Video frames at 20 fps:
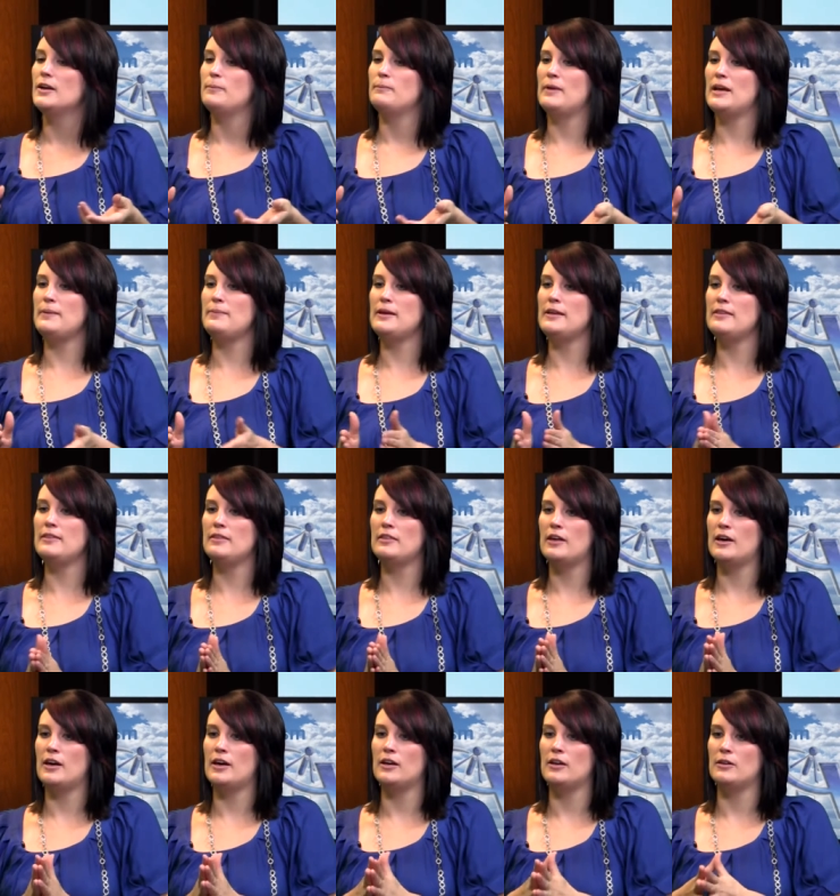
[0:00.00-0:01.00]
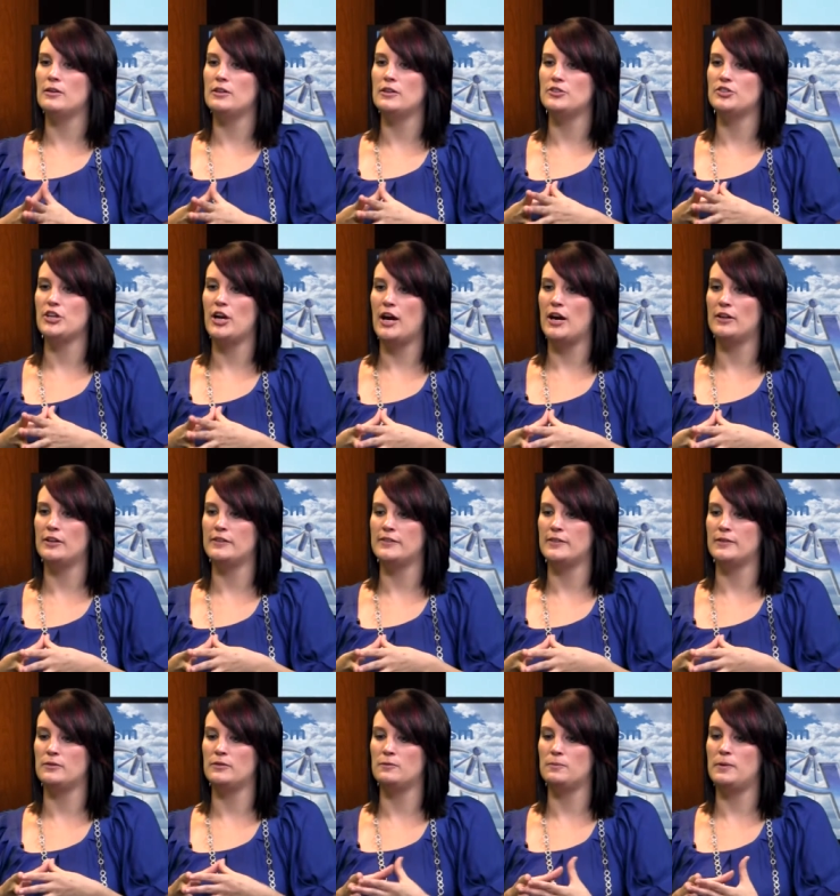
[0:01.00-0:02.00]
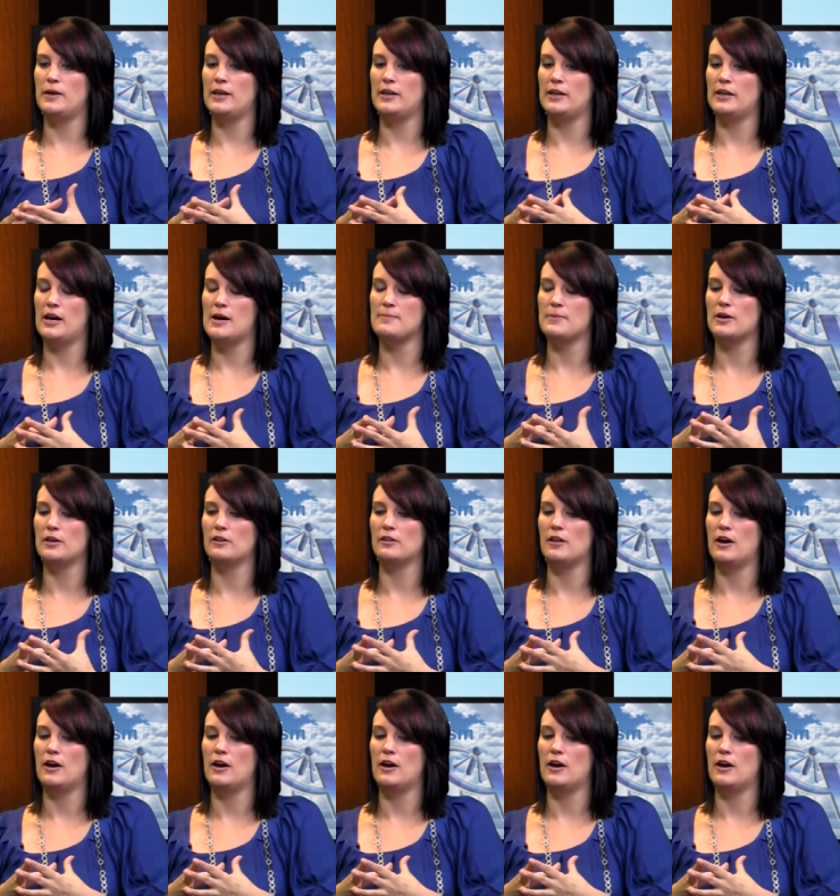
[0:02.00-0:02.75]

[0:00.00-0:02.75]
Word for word: but maybe the the child isn't picking up on a